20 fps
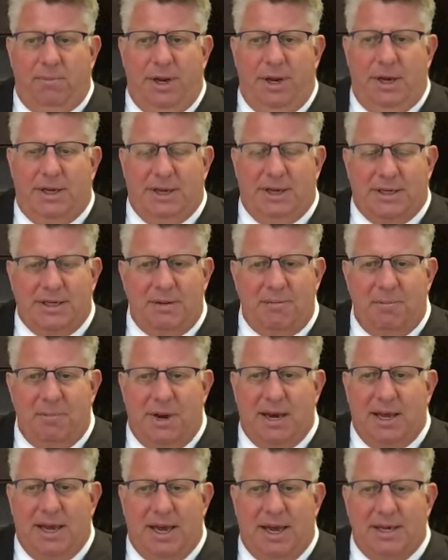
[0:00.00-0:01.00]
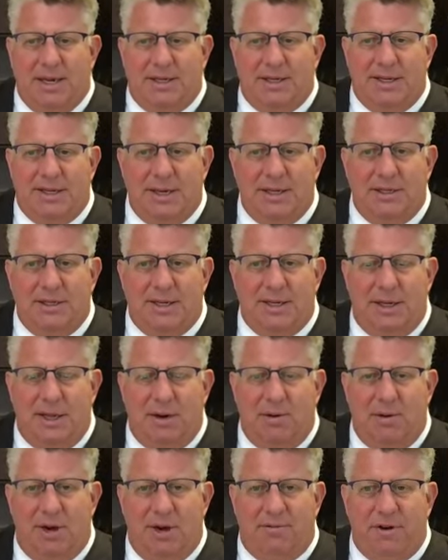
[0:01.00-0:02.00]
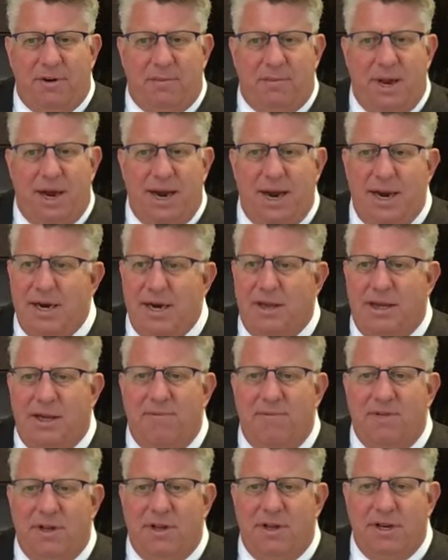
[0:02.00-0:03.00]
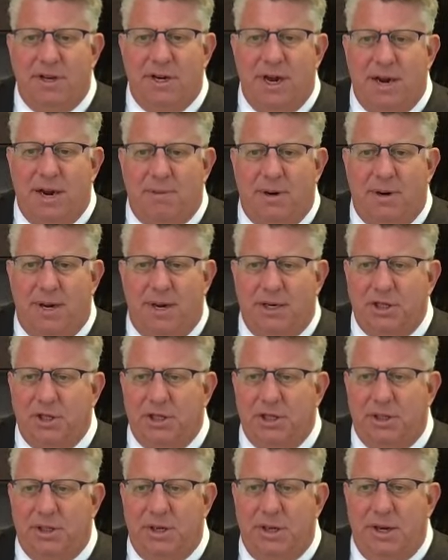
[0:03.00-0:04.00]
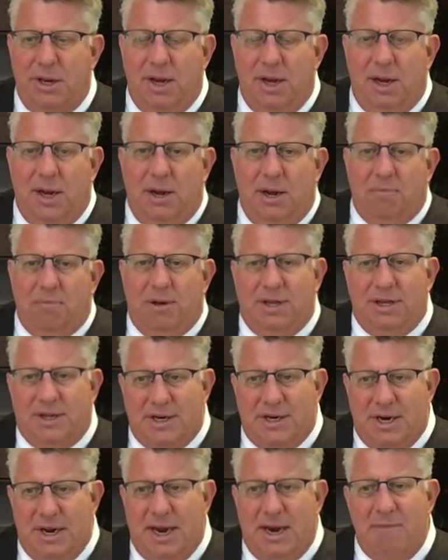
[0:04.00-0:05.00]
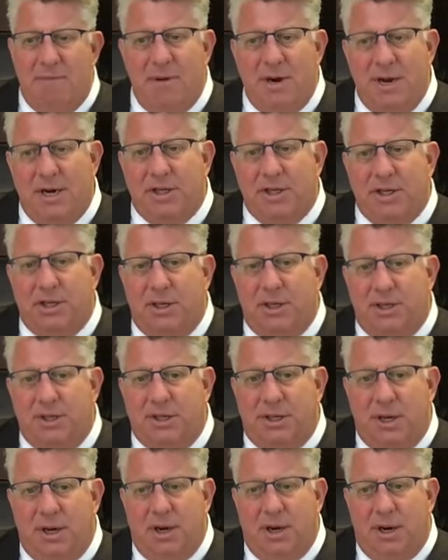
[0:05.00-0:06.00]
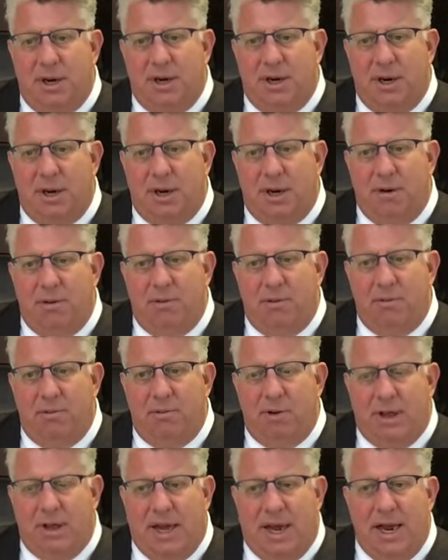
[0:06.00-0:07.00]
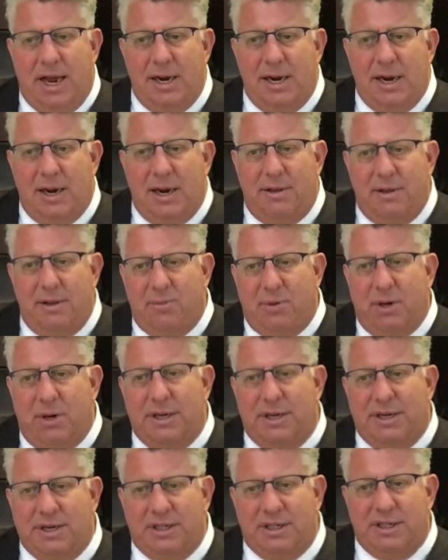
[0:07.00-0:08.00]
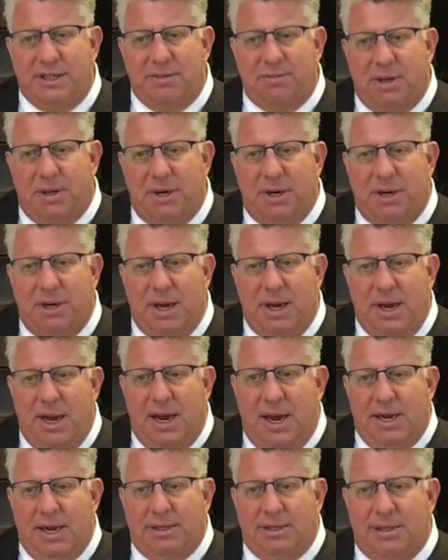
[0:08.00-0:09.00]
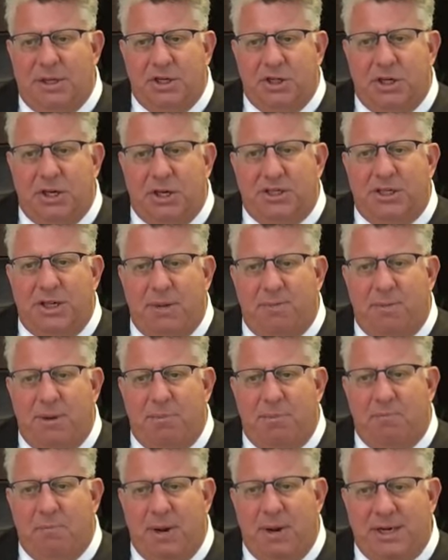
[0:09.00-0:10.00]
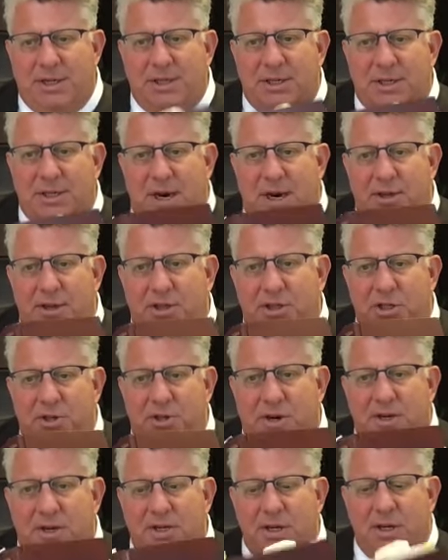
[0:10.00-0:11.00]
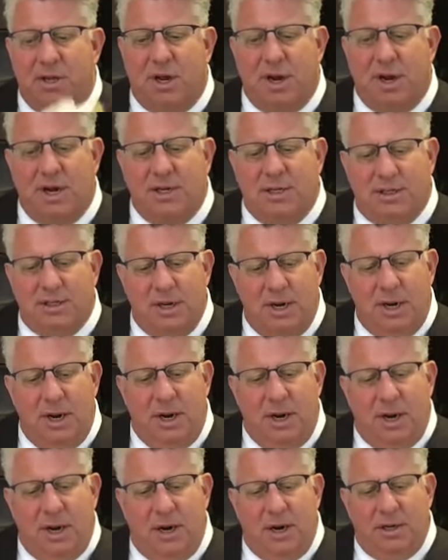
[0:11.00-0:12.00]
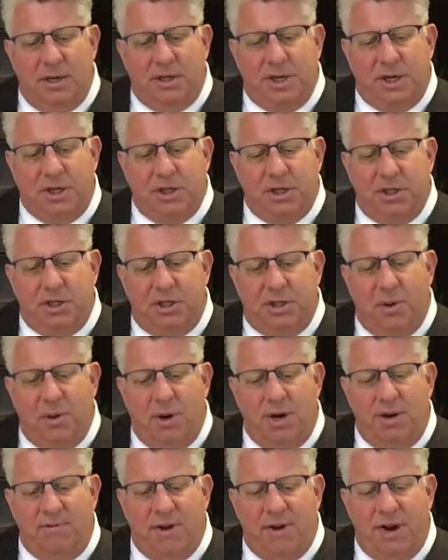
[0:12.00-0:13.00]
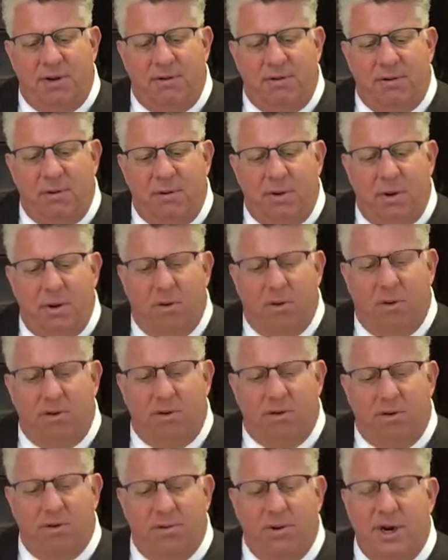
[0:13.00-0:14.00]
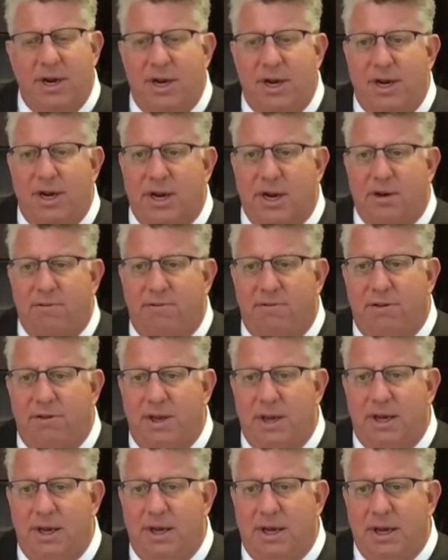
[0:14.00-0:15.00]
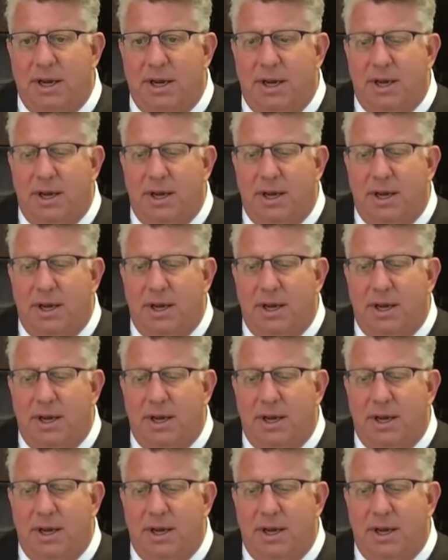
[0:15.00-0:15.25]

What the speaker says: It doesn't make a lot of sense that they would have to pay to leave the denomination. But the denomination is going to rely on the Book of Discipline and suggest that based on the trust clause under section 2503 of the